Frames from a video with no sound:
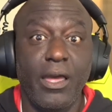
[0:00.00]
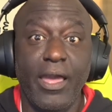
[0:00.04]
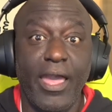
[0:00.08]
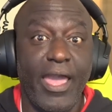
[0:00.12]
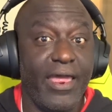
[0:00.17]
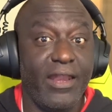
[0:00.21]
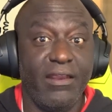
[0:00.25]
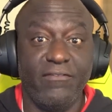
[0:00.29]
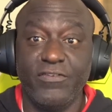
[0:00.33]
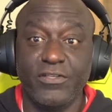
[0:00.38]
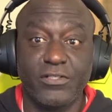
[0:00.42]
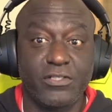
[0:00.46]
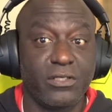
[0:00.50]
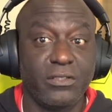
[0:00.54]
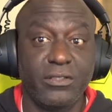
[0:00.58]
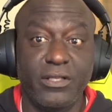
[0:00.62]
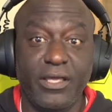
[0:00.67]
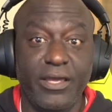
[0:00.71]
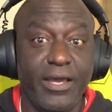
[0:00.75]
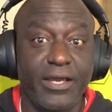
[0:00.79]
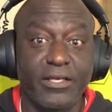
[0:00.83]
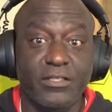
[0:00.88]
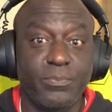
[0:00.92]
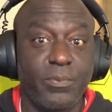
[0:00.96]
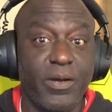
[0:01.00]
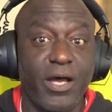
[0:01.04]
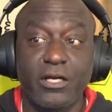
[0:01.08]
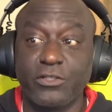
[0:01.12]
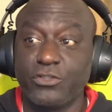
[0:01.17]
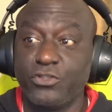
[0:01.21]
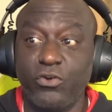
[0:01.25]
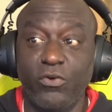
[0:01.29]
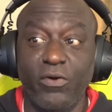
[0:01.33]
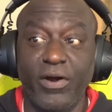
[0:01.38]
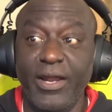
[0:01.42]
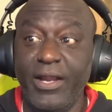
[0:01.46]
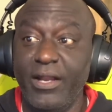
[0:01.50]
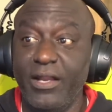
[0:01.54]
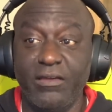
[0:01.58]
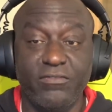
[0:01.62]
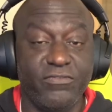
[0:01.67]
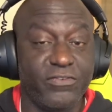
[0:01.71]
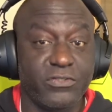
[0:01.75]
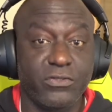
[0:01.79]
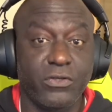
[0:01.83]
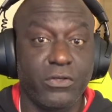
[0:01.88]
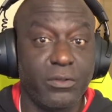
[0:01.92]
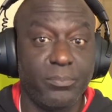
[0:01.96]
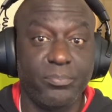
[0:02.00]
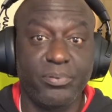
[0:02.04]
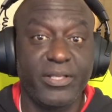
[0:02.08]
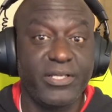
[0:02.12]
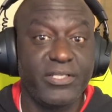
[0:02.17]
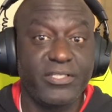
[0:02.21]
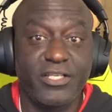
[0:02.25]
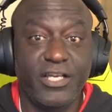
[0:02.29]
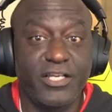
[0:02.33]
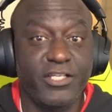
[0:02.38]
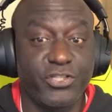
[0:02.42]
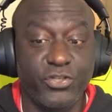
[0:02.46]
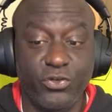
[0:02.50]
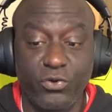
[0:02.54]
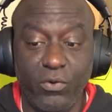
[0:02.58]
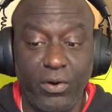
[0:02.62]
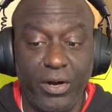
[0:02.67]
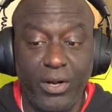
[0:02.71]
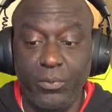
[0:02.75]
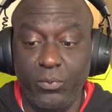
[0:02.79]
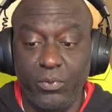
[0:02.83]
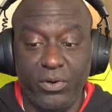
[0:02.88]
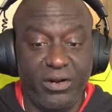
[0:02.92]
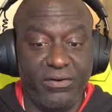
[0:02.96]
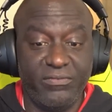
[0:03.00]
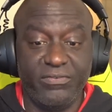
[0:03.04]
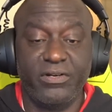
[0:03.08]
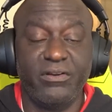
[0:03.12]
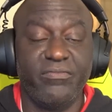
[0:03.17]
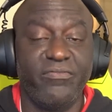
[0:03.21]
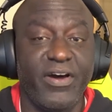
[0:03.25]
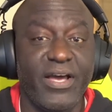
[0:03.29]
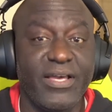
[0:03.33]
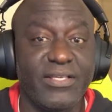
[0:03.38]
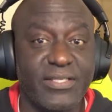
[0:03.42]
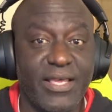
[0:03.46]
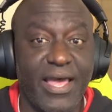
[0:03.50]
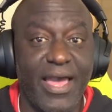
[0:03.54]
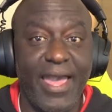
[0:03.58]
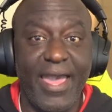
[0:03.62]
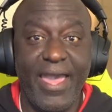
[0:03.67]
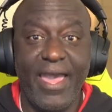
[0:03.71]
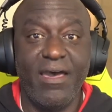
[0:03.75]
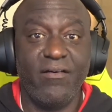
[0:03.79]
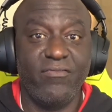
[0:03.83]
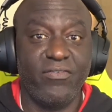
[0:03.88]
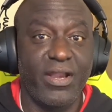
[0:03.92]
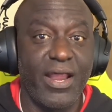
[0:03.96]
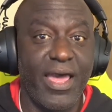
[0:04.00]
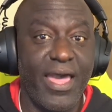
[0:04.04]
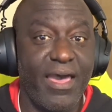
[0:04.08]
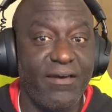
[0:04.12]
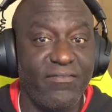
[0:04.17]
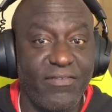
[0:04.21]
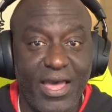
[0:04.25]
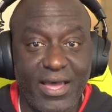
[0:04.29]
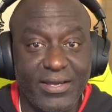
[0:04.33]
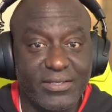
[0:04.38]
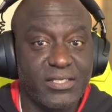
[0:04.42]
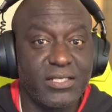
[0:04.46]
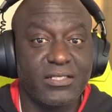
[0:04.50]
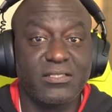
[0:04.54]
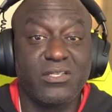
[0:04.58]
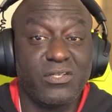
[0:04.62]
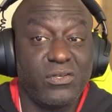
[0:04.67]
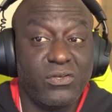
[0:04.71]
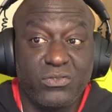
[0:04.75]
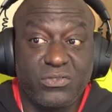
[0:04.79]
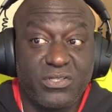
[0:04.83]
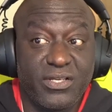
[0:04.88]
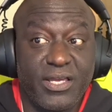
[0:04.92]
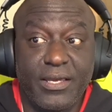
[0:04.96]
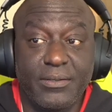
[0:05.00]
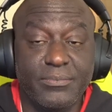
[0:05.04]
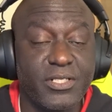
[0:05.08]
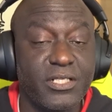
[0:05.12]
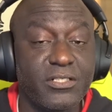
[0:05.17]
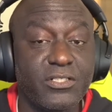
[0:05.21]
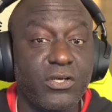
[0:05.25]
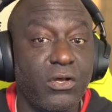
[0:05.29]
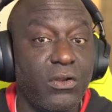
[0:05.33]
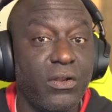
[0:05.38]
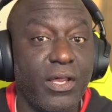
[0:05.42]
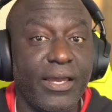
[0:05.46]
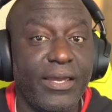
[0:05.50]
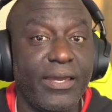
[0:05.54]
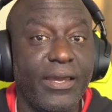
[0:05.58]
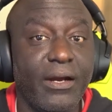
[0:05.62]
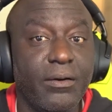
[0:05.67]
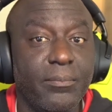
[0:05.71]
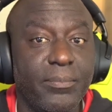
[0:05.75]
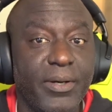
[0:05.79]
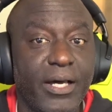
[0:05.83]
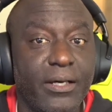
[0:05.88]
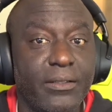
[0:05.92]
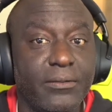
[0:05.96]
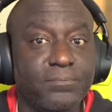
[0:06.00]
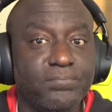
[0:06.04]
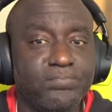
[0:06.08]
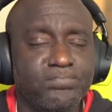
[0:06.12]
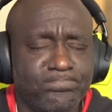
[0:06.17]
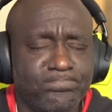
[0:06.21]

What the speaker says: And if it's on the Xbox, great. If it's on the PlayStation, great. Whatever device I have and I have access to those games, that's all I care about.